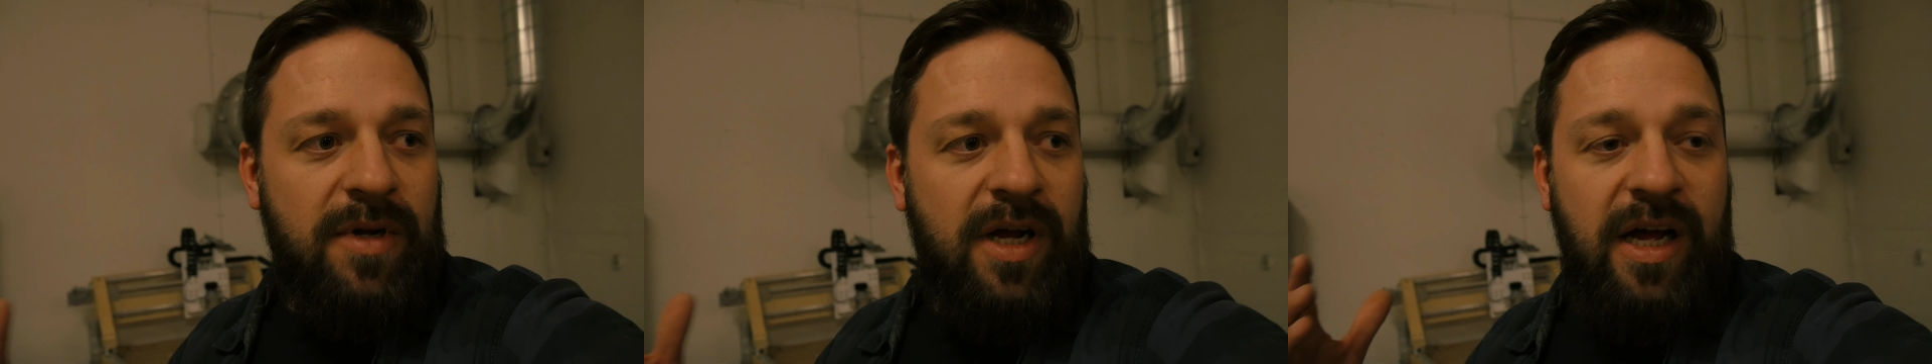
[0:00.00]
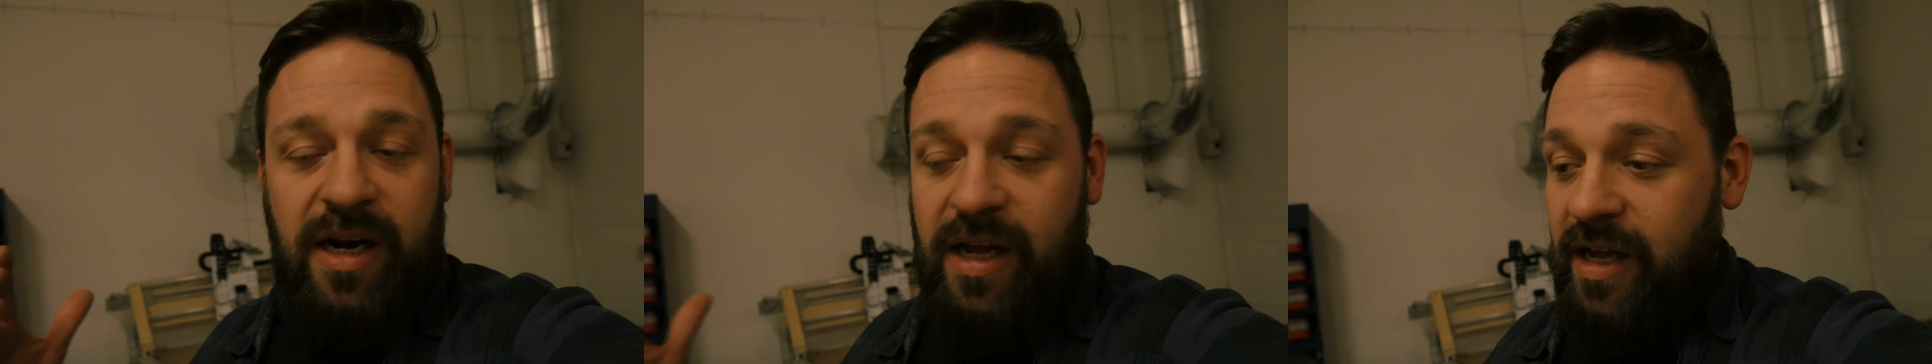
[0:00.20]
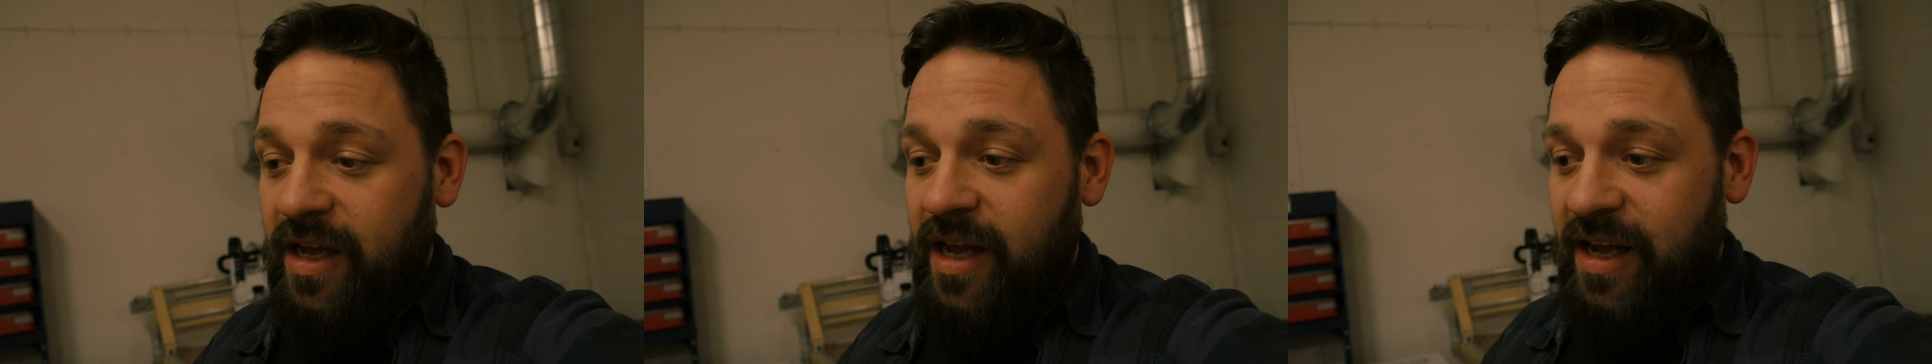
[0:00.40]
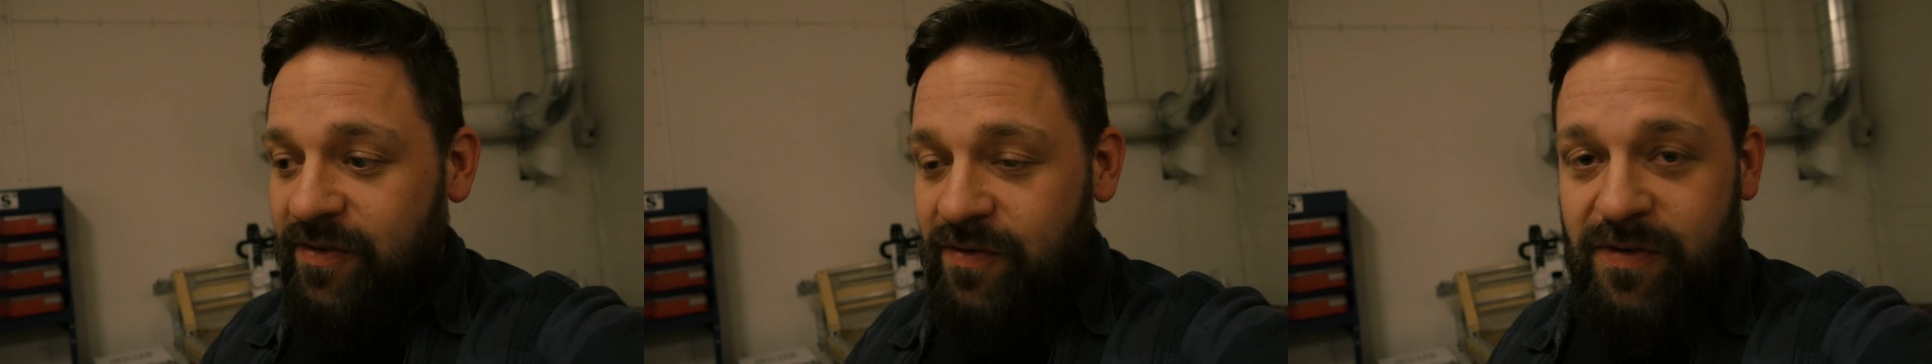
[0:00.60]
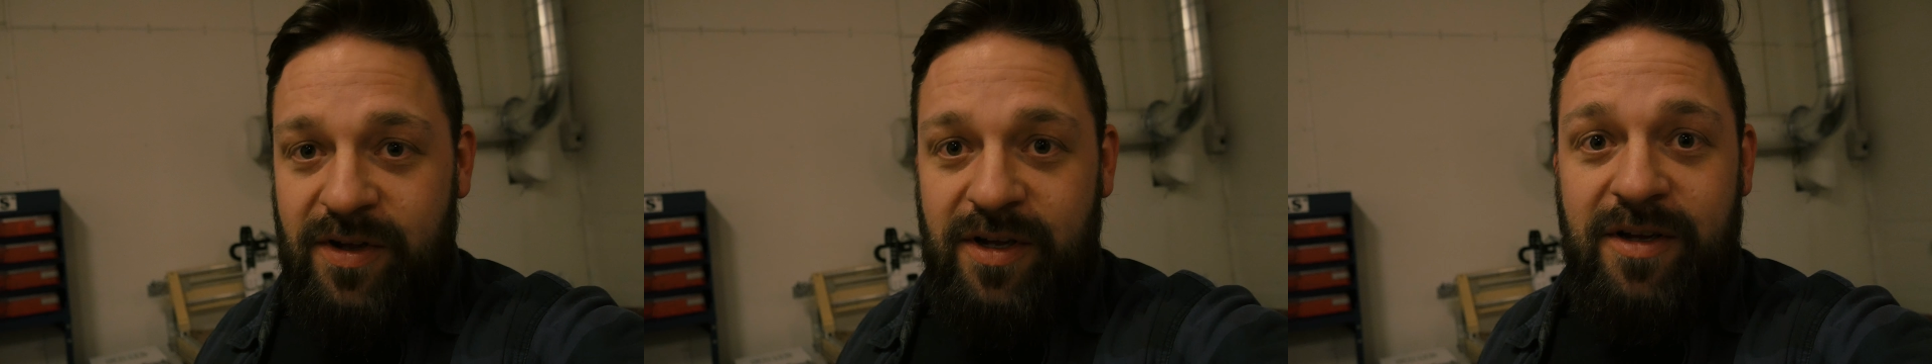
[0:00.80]
And I have
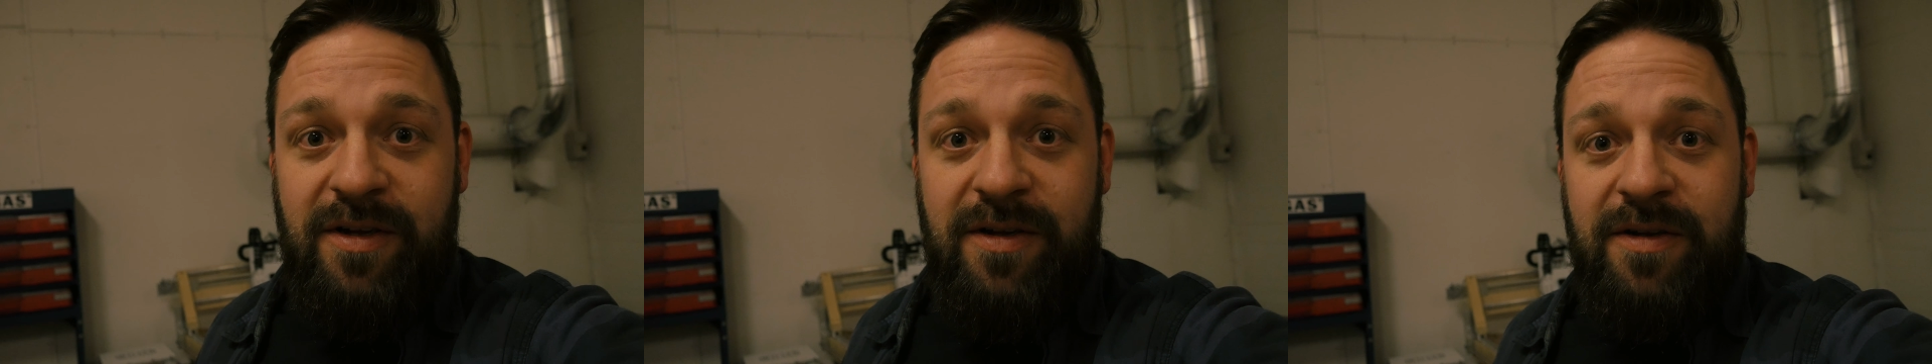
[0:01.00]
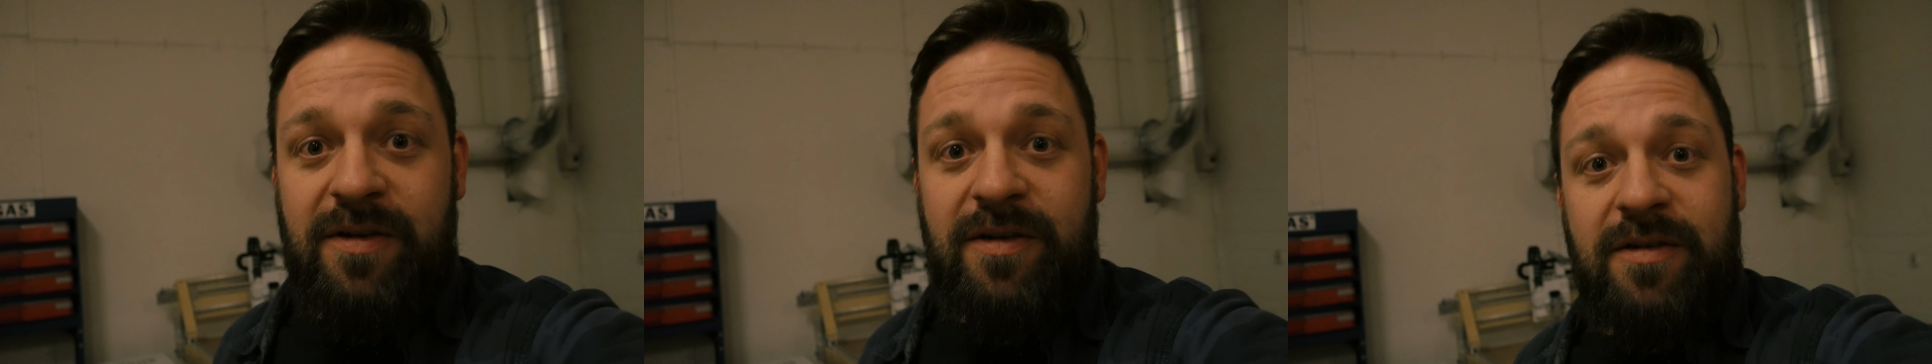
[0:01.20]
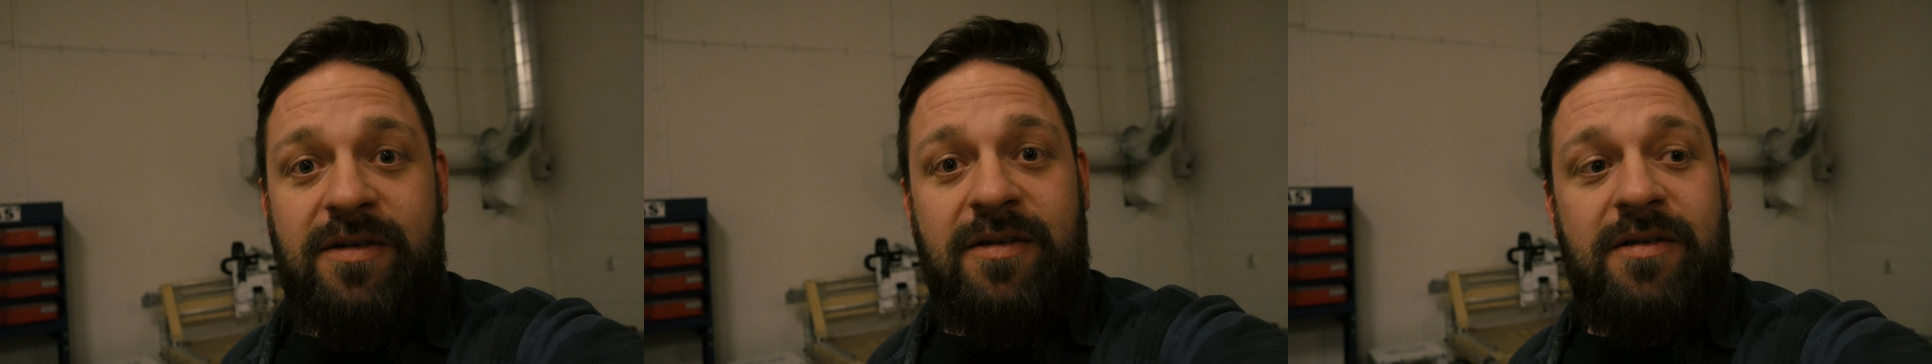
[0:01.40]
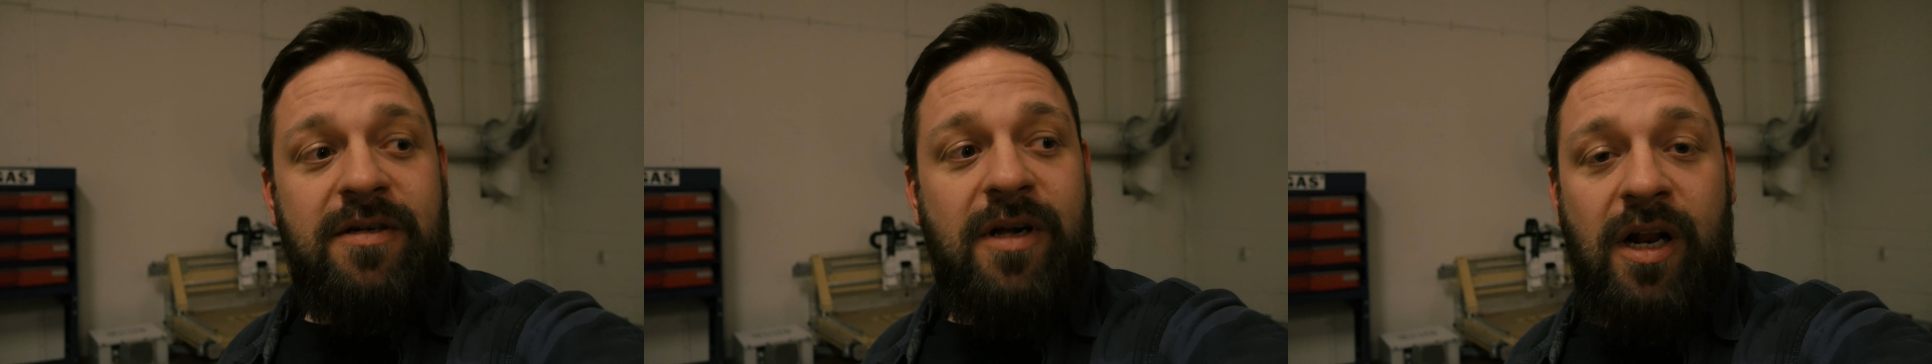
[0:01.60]
uh,